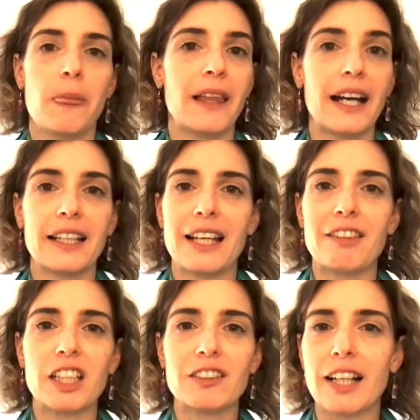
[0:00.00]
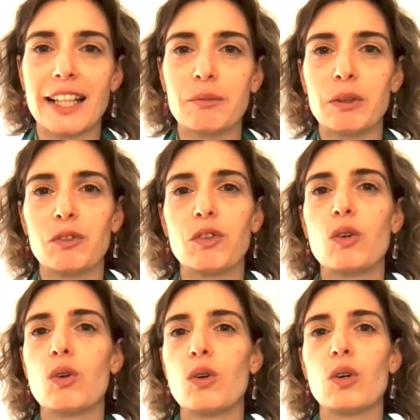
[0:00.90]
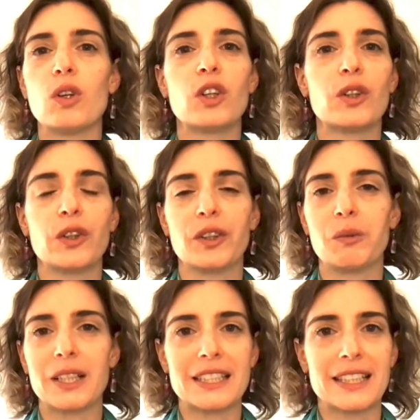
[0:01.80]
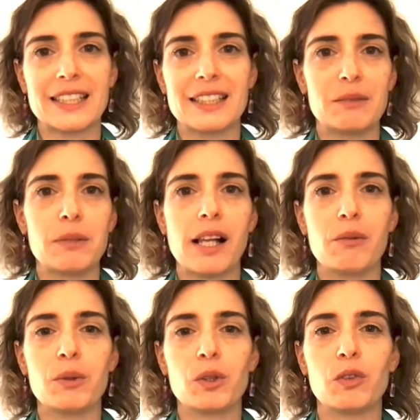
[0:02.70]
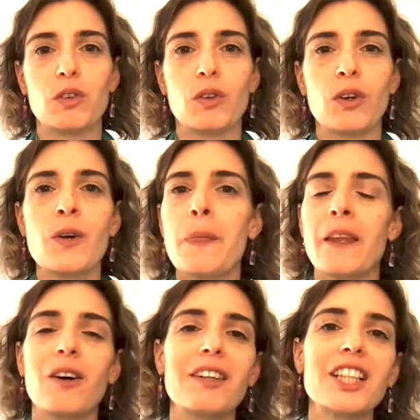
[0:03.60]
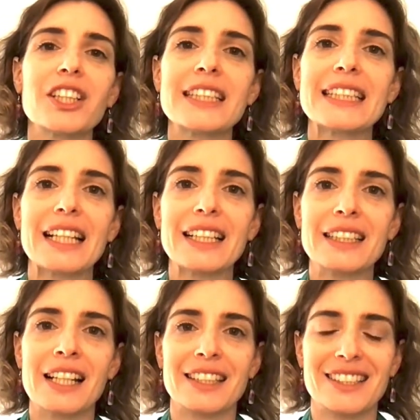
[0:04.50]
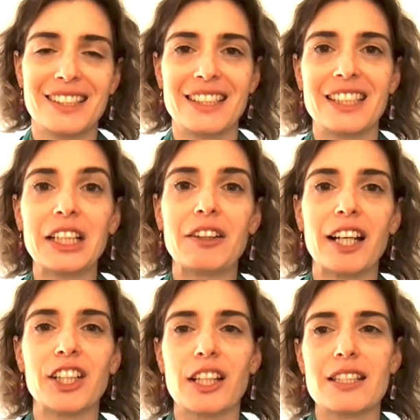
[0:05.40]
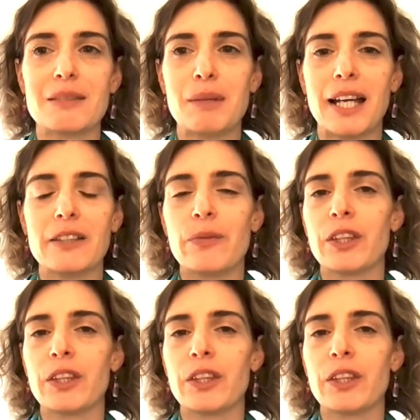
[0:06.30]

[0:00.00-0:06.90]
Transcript: I never tried before, or the ones that smell beautiful, or I just liked the distiller I just met.